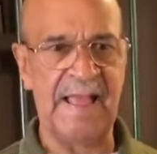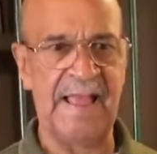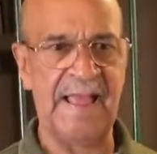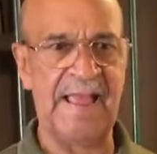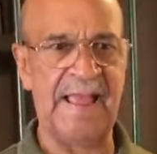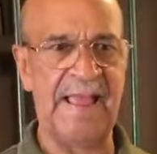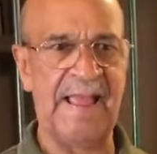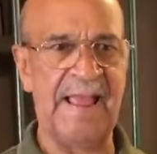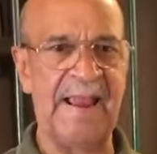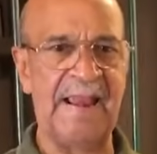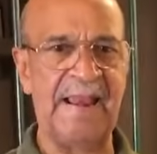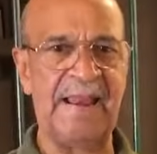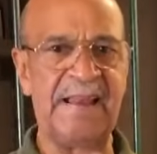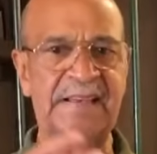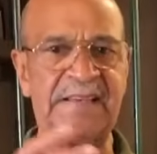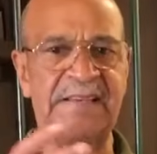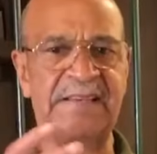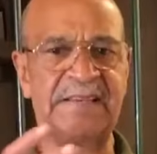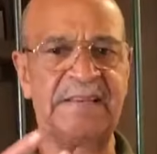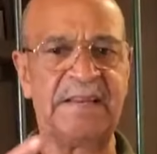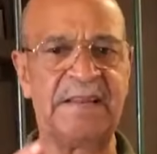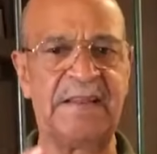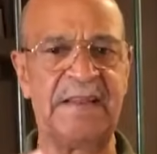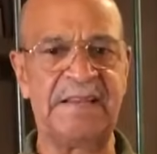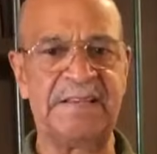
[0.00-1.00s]
and
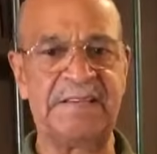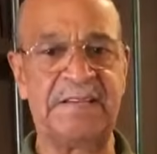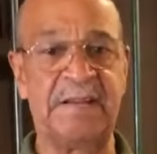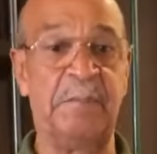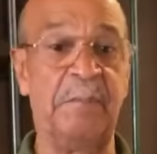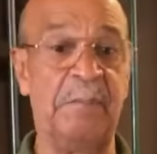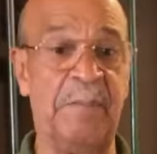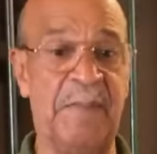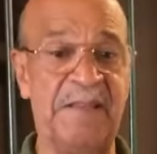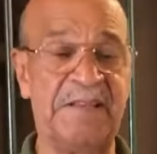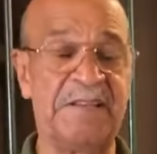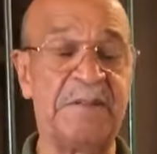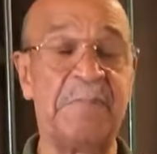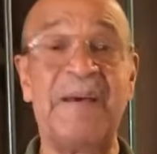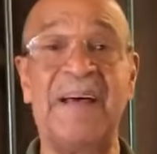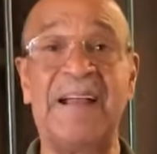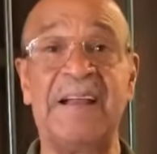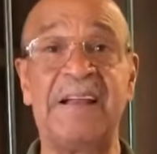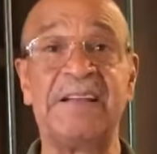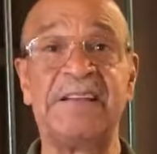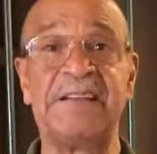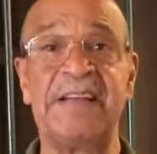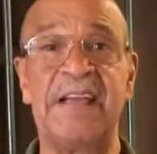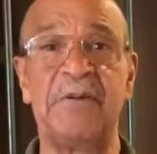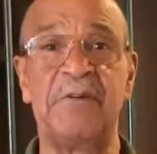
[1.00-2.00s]
it's about
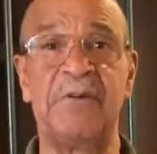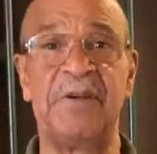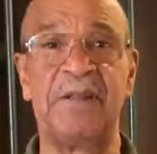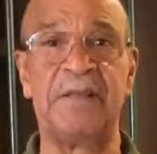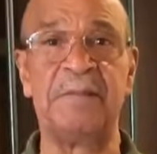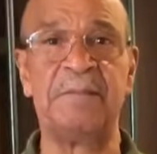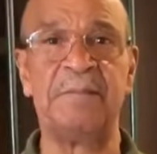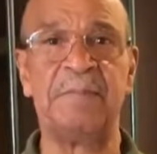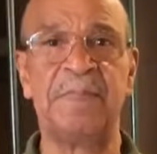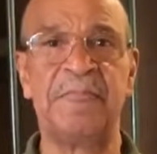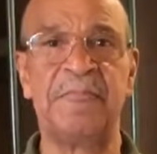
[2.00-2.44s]
integrity.